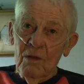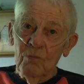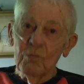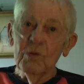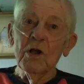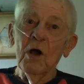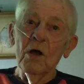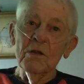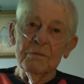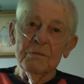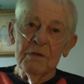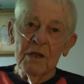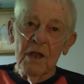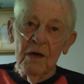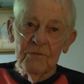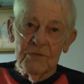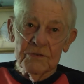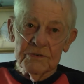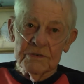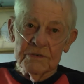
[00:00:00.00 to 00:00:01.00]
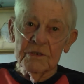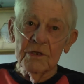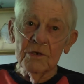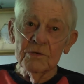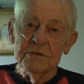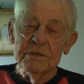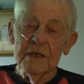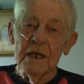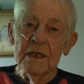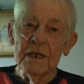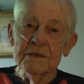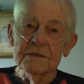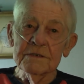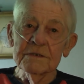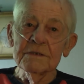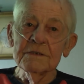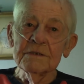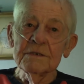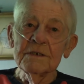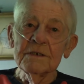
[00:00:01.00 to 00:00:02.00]
we called them lovers in those
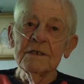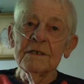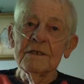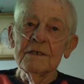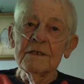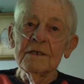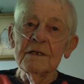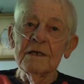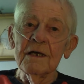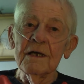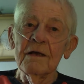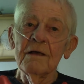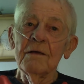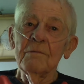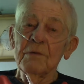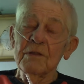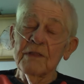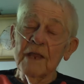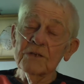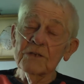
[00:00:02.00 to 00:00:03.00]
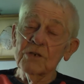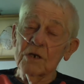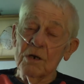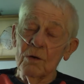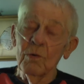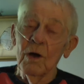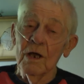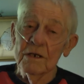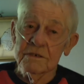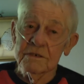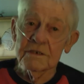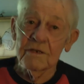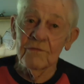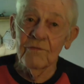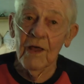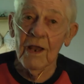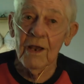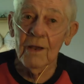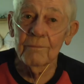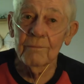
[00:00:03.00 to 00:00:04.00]
days. Uh, but that took a while to
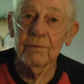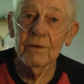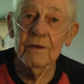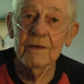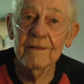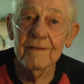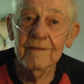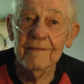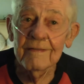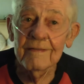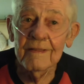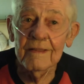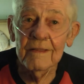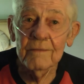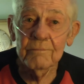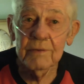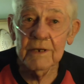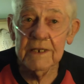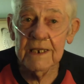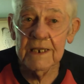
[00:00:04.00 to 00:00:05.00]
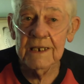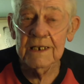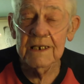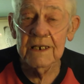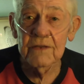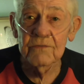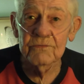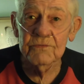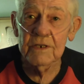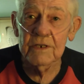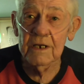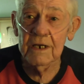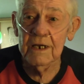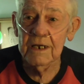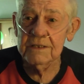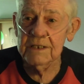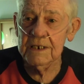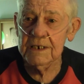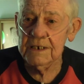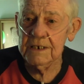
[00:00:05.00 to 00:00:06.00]
develop. But he lived, uh,
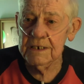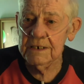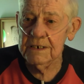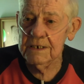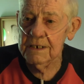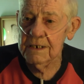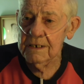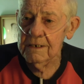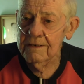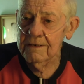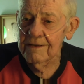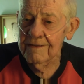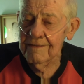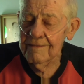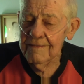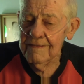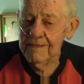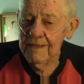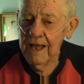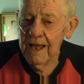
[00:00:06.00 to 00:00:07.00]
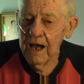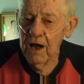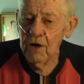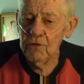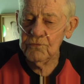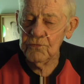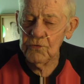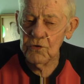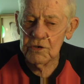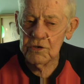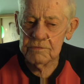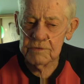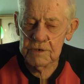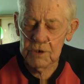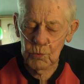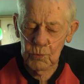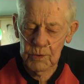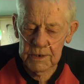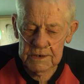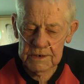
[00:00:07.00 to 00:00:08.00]
I think, in uh, out further in
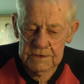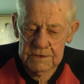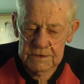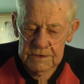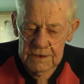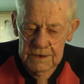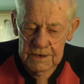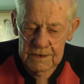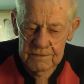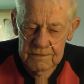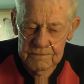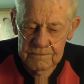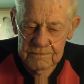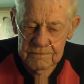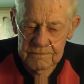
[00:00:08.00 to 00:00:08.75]
Queens. Uh,